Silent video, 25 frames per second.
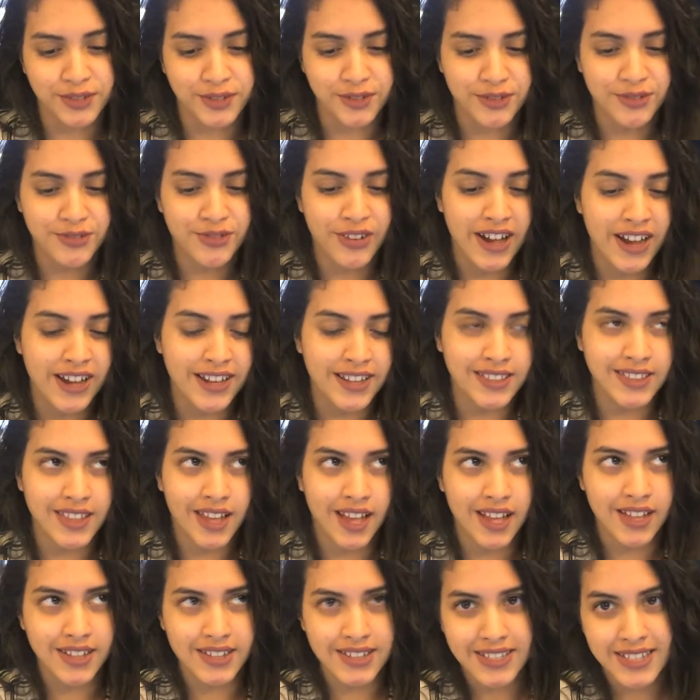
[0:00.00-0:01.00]
who find
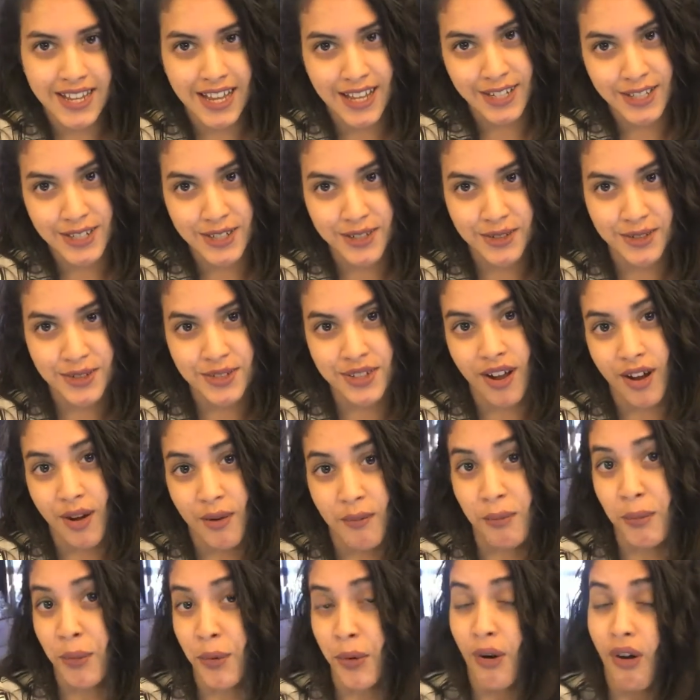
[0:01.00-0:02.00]
that tattoos are
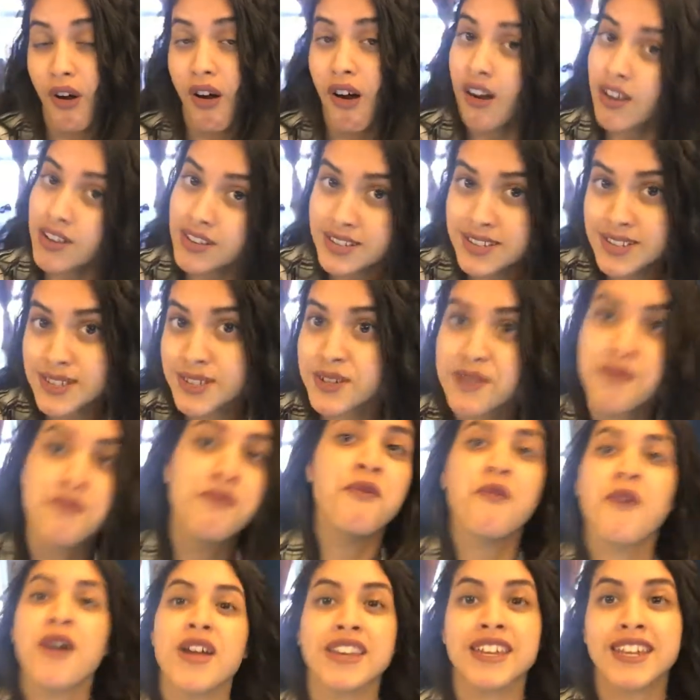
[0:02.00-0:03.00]
more
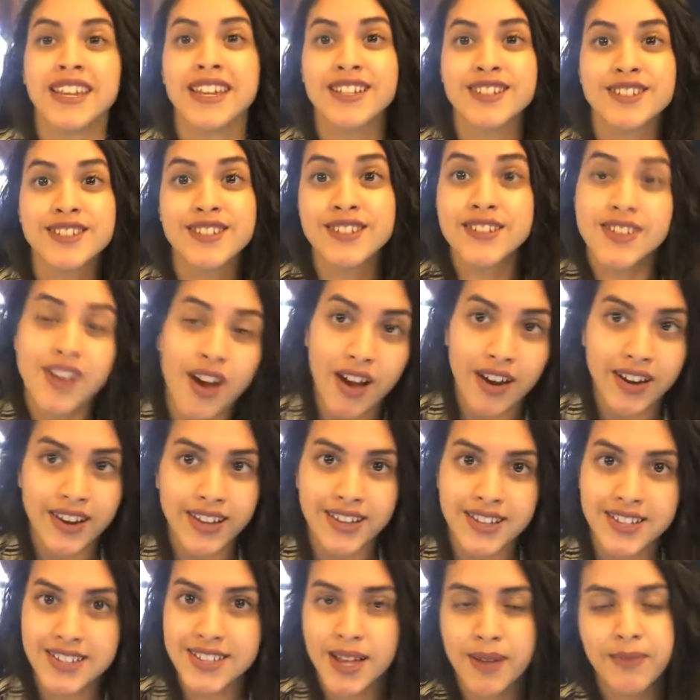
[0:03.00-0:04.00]
awesome when it is not
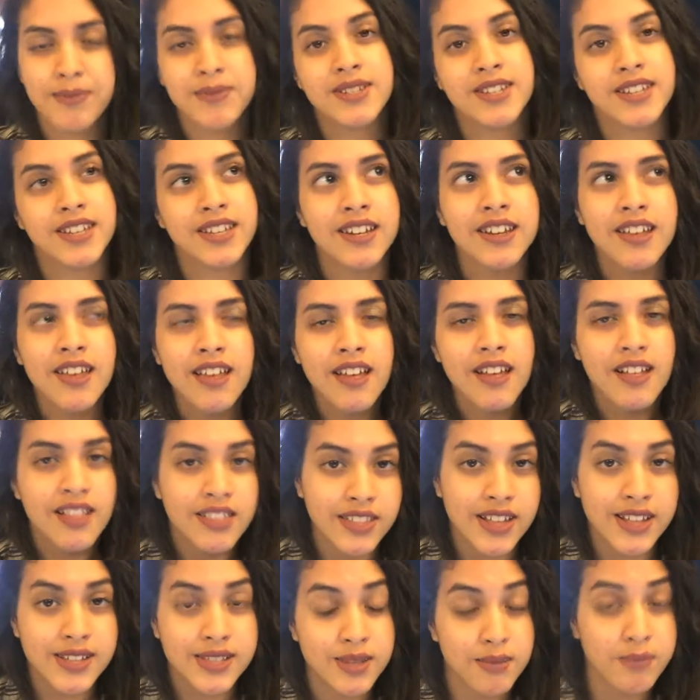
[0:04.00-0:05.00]
accepted,
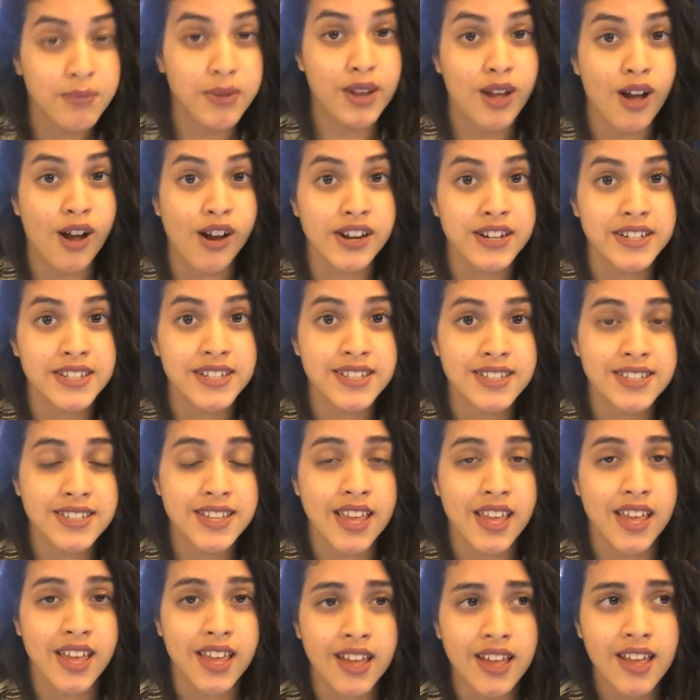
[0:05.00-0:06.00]
that's a bit hard to
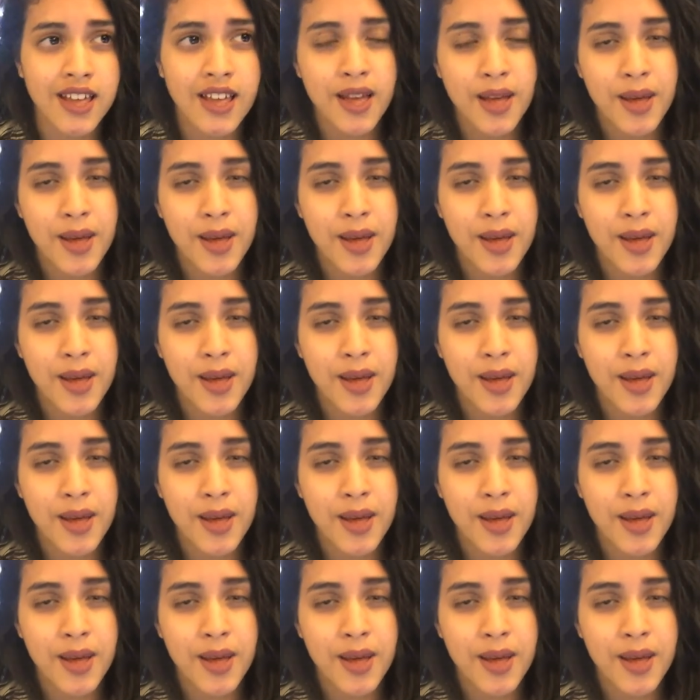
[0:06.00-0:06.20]
say.